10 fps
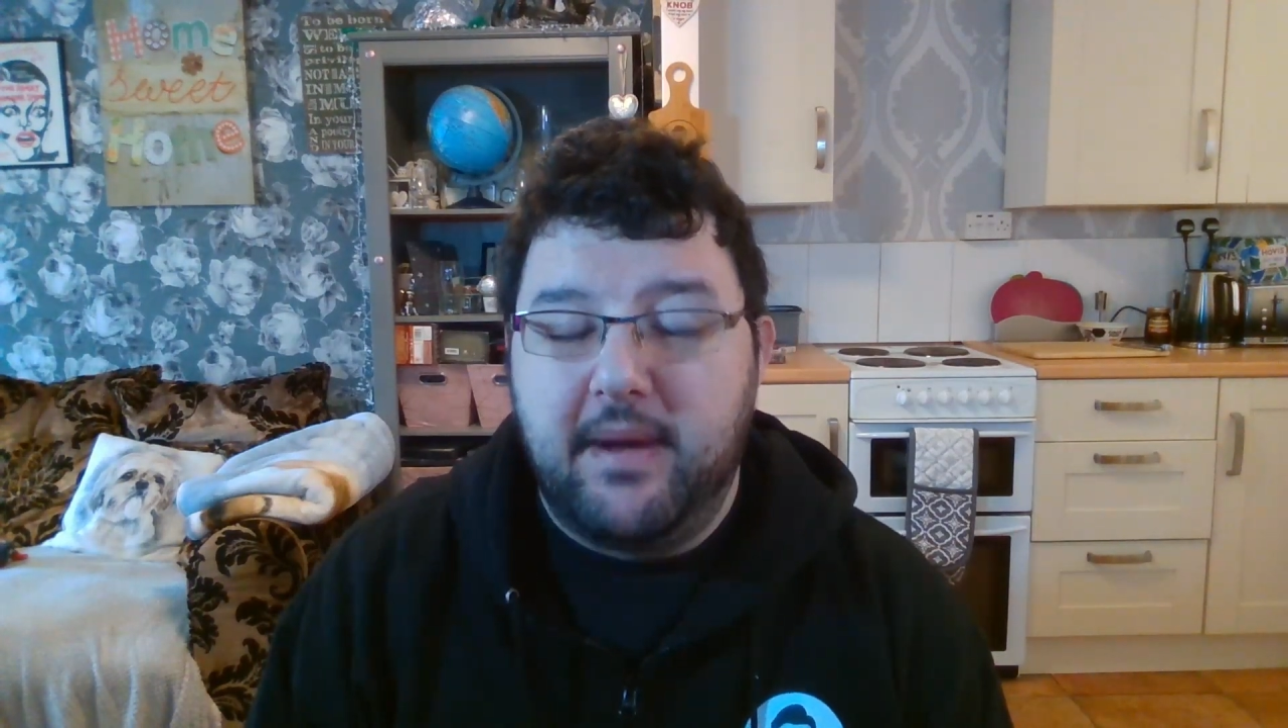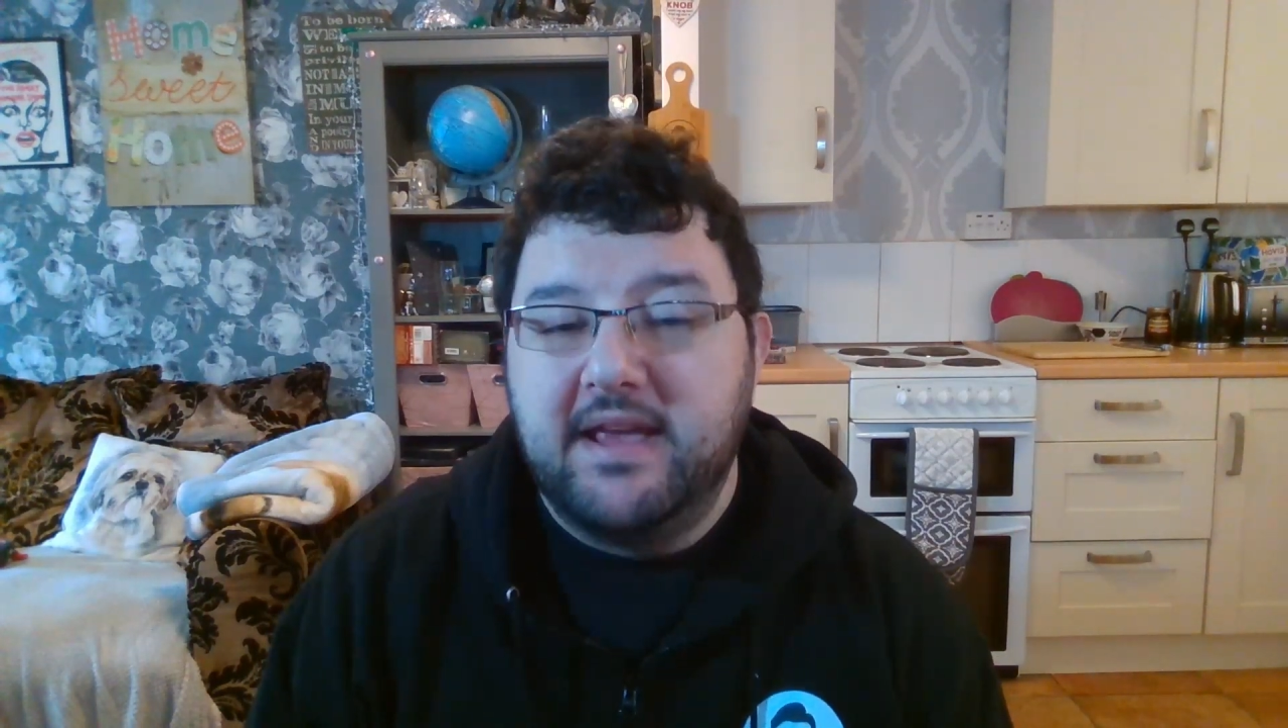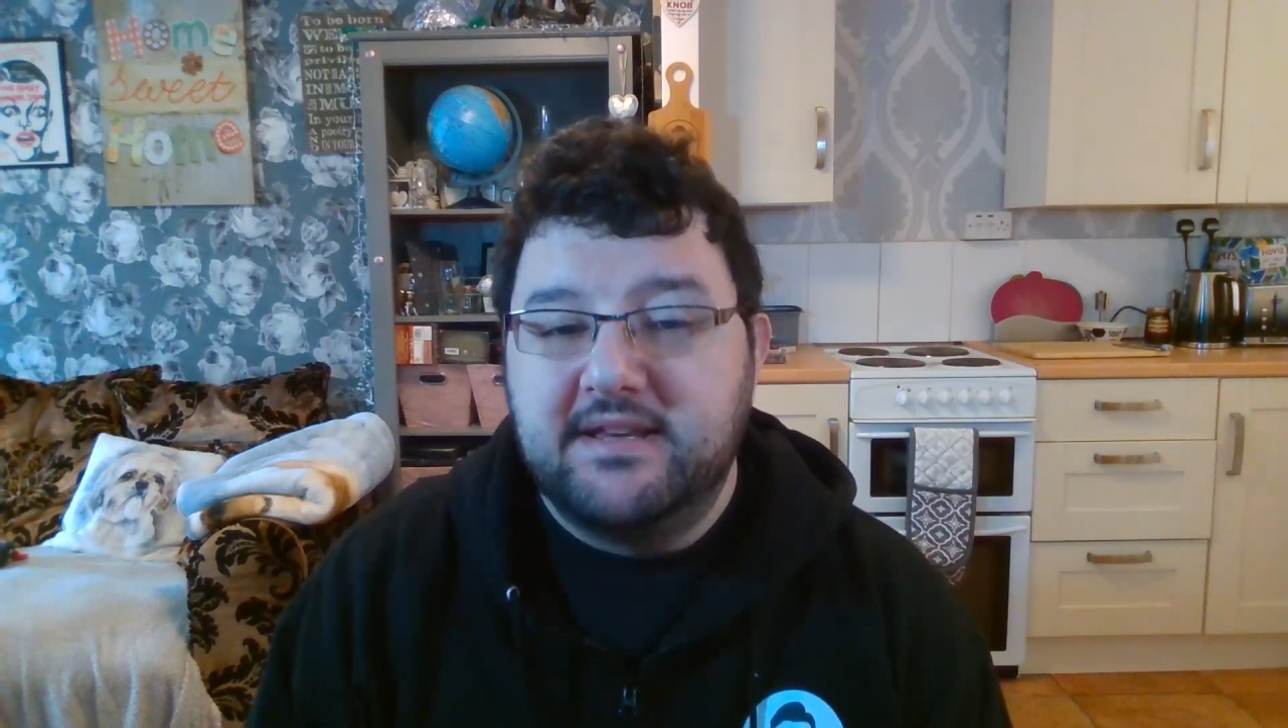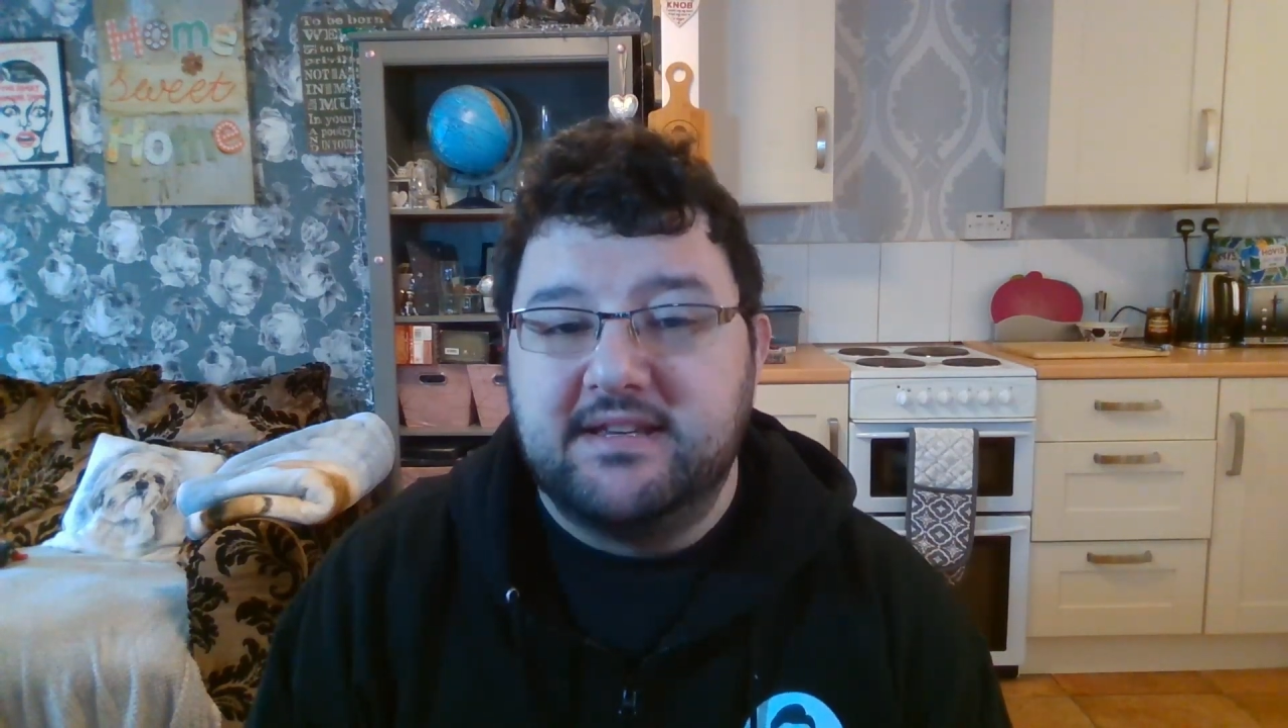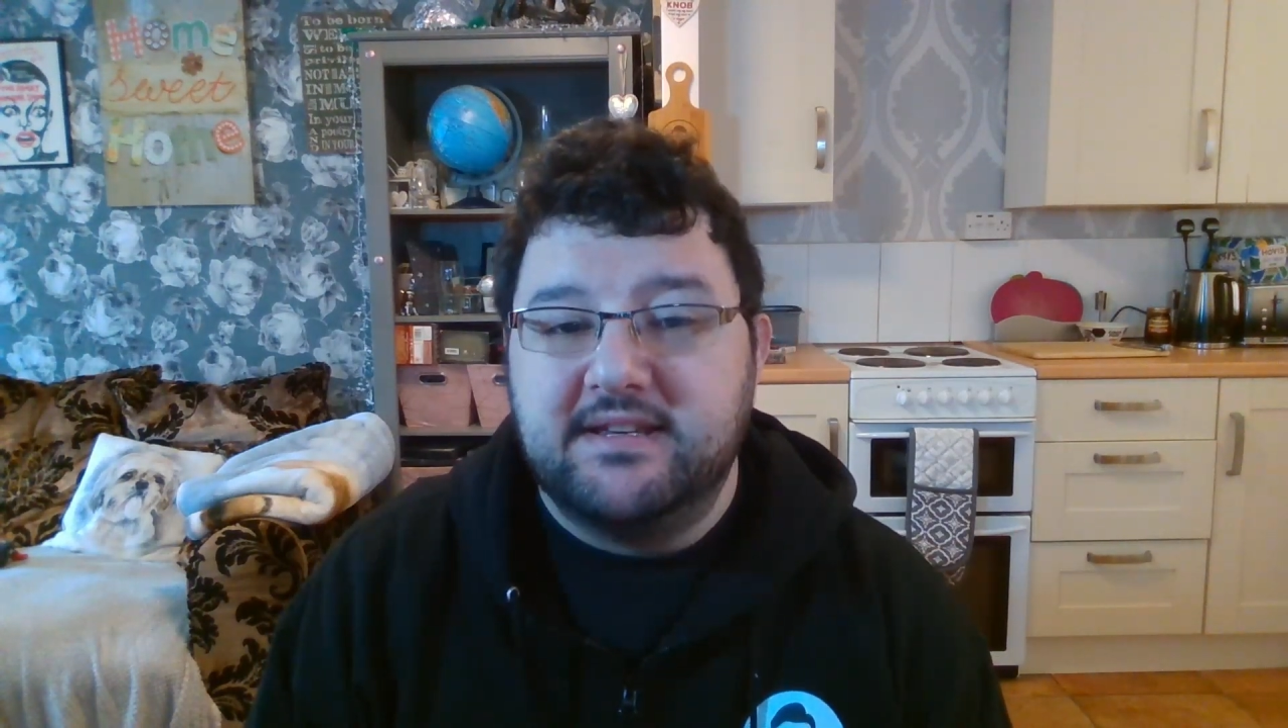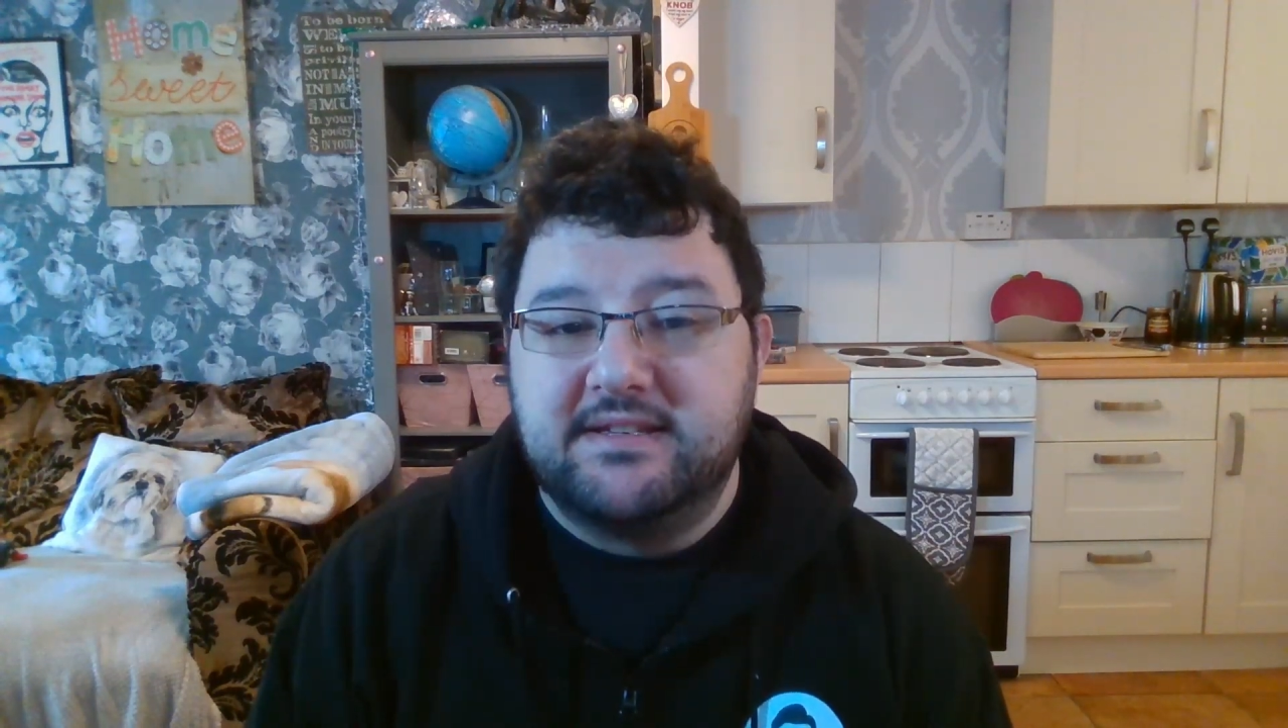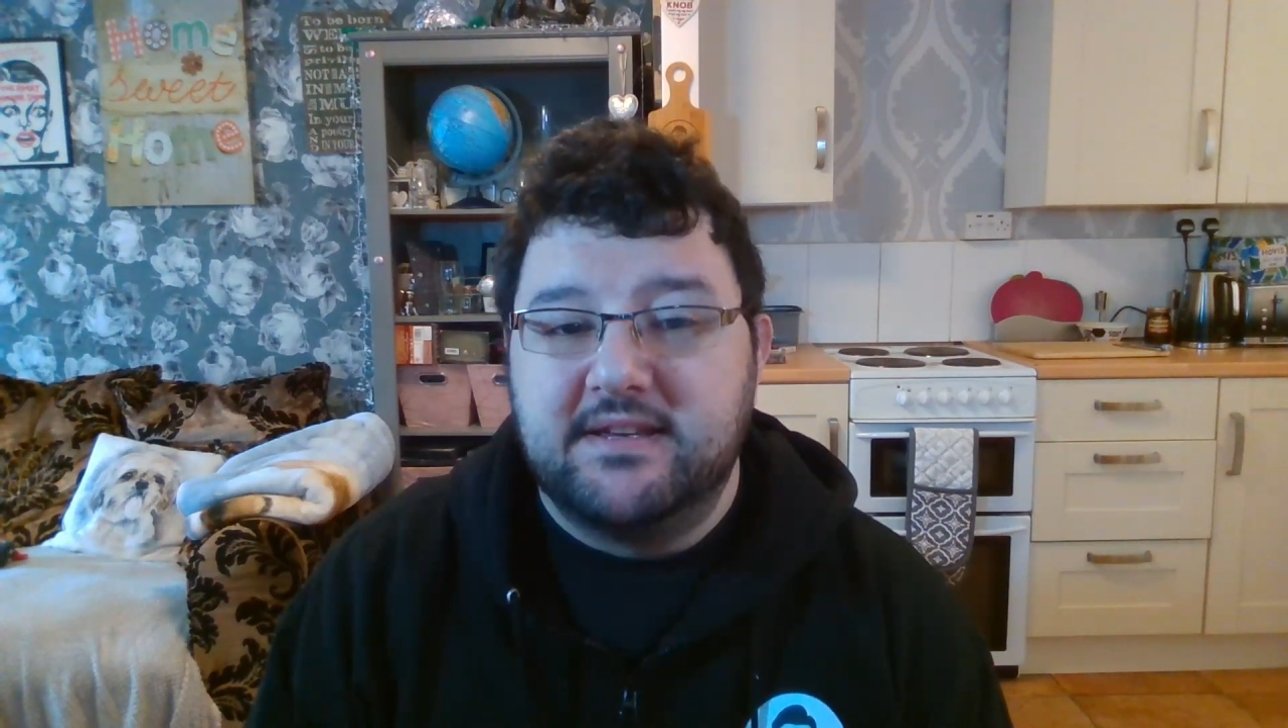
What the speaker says: places